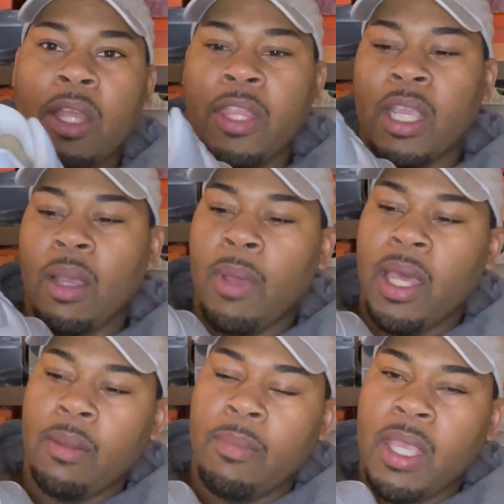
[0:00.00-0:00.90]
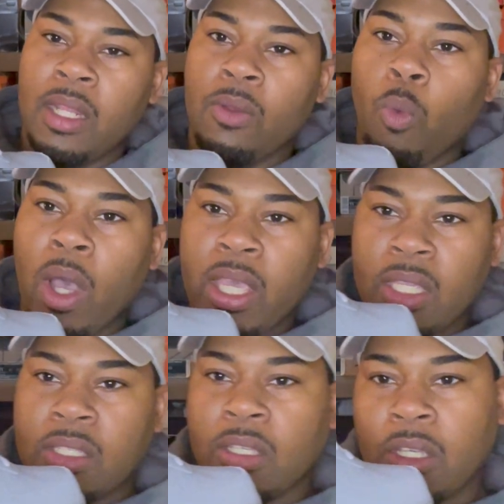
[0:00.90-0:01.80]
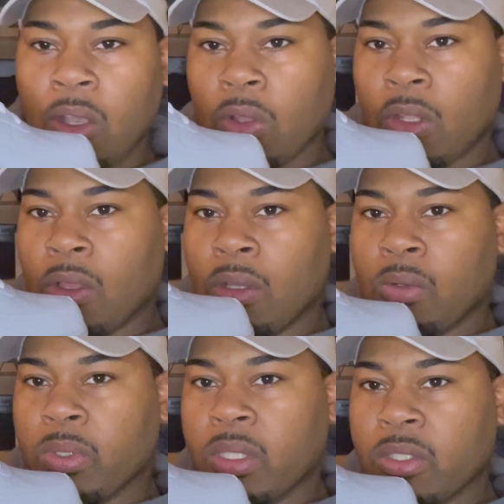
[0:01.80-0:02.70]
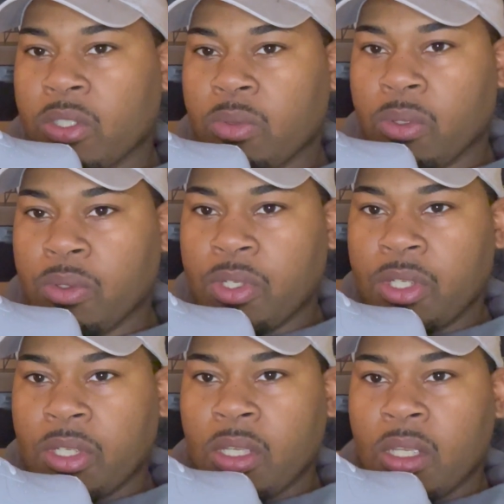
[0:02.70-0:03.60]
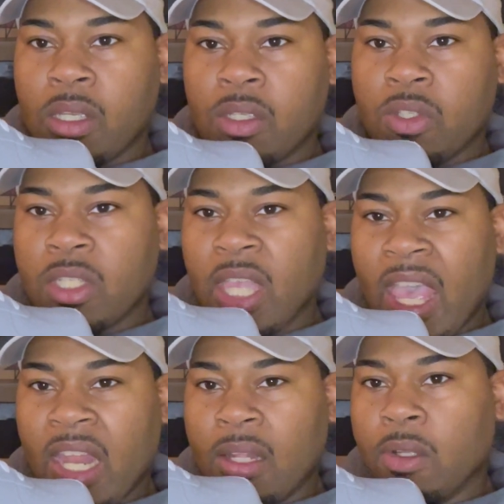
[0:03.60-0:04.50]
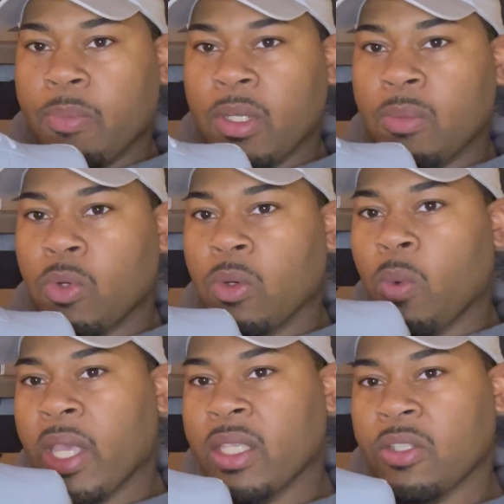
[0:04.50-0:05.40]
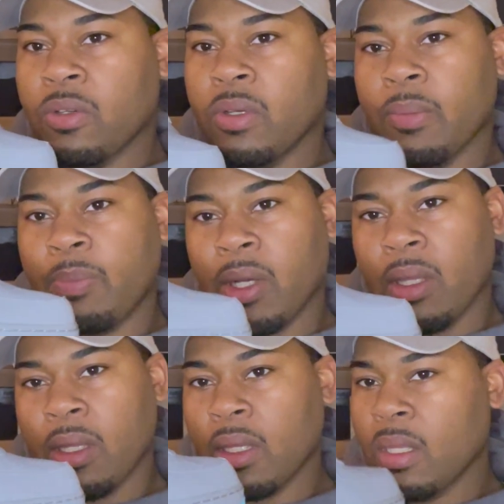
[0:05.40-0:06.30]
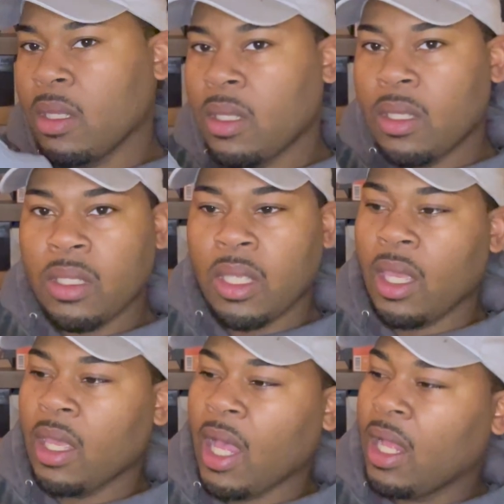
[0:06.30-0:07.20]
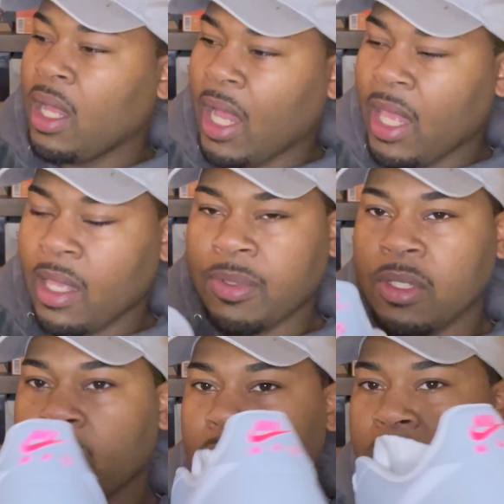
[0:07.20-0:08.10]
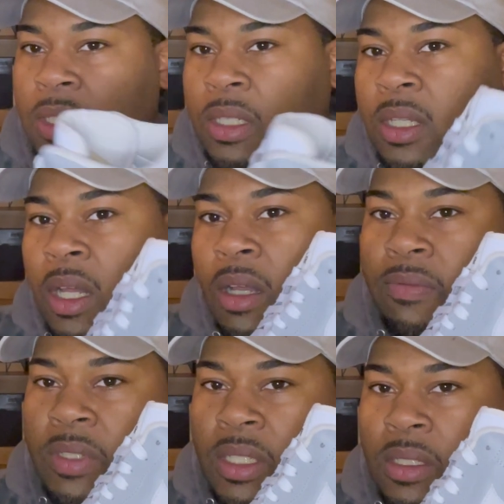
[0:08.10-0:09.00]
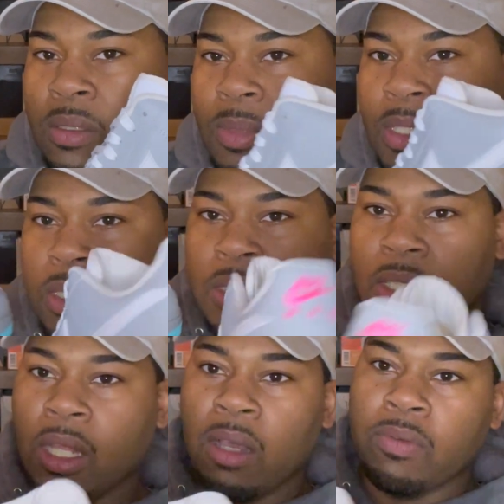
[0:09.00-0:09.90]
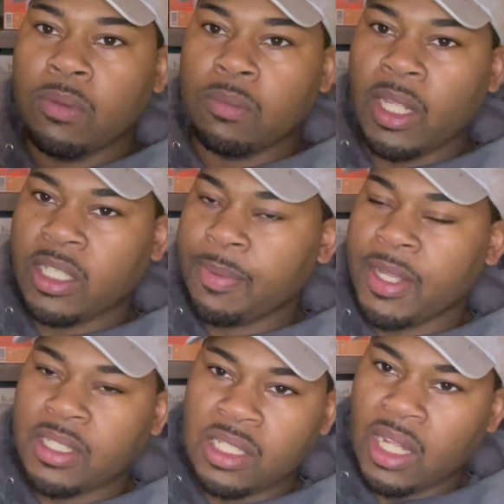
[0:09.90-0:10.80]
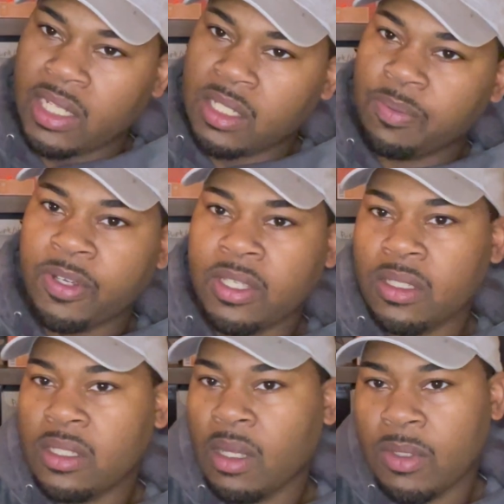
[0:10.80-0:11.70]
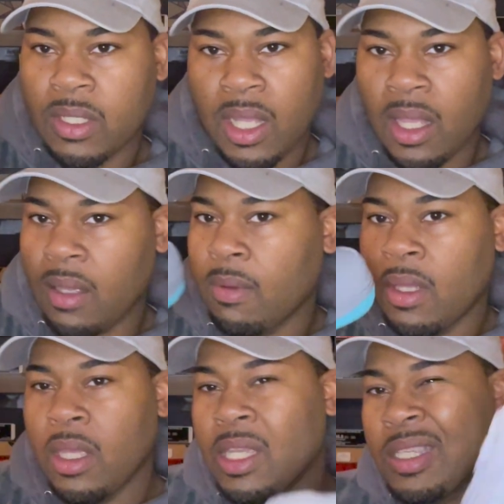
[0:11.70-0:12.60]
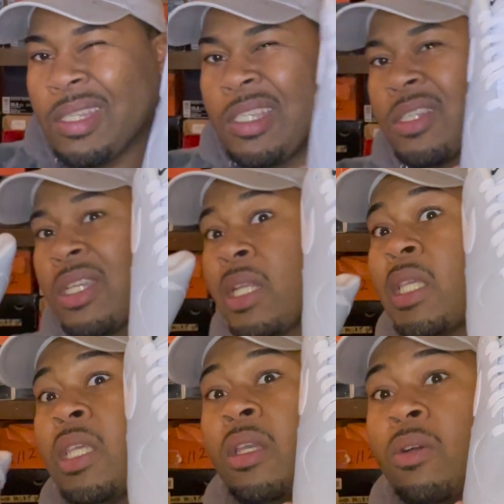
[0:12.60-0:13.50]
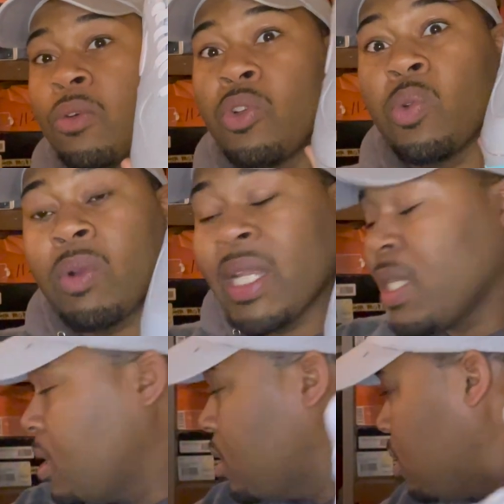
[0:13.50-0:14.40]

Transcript: I think I might have made it white to go along with the swoosh, just to add a little bit of more white to it. But yeah, I absolutely love these, man. Love them. Like, especially like spring, summertime. These are gonna kill crazy.